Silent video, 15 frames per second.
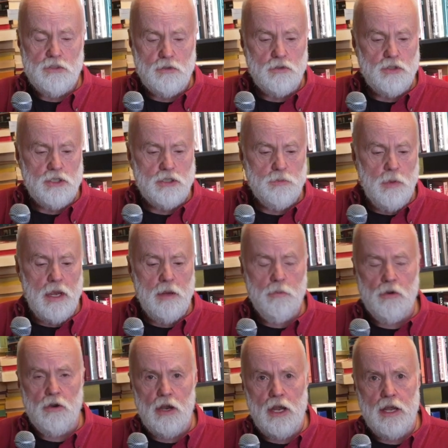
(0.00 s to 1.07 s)
so it's just
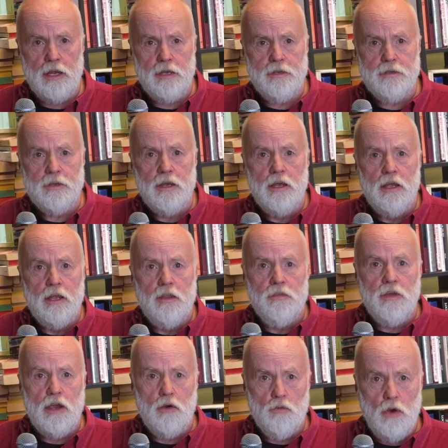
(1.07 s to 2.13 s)
paper and
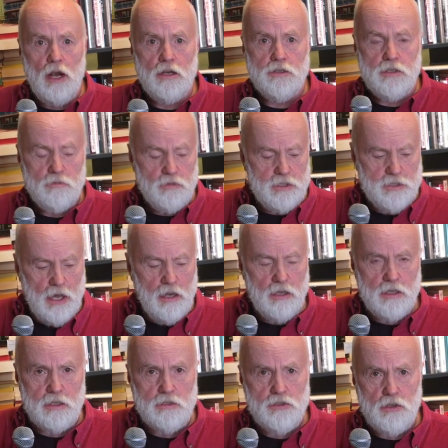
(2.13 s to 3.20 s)
they are relatively
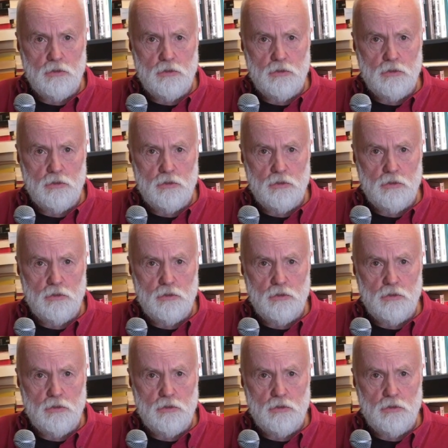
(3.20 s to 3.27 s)
delicate.